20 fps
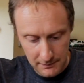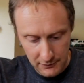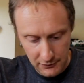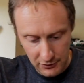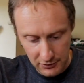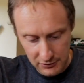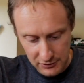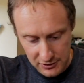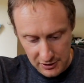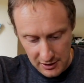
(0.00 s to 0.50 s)

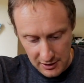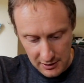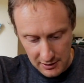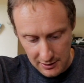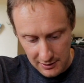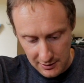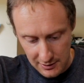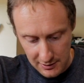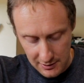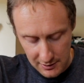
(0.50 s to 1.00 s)
we'll see.
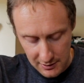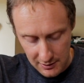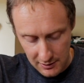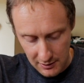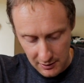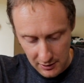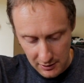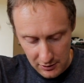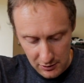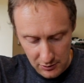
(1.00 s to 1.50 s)

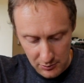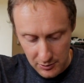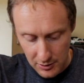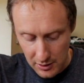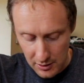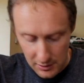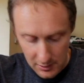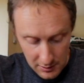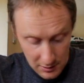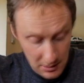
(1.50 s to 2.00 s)
That could
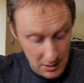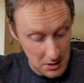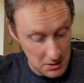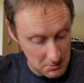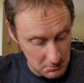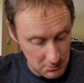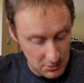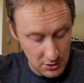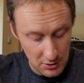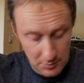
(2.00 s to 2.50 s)
be.
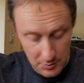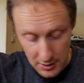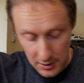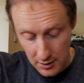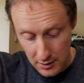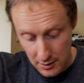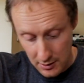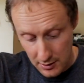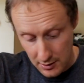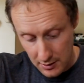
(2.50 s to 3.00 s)
Could
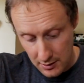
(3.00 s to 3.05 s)
be.